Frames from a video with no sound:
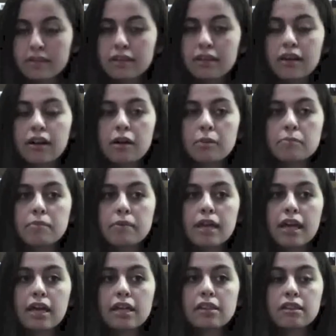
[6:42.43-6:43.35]

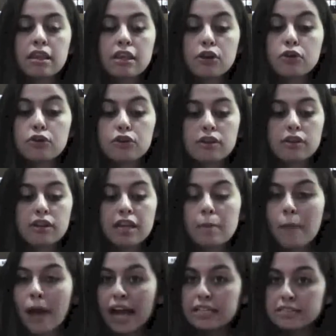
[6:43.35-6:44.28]
And the
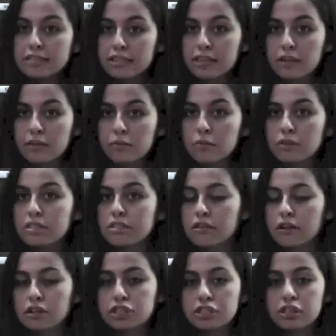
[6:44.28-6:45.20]
capacity wasn't
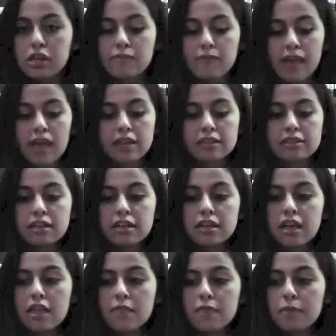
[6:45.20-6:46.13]
large enough, and
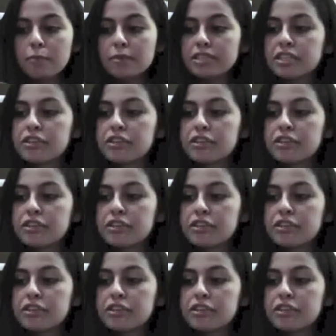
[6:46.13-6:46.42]
the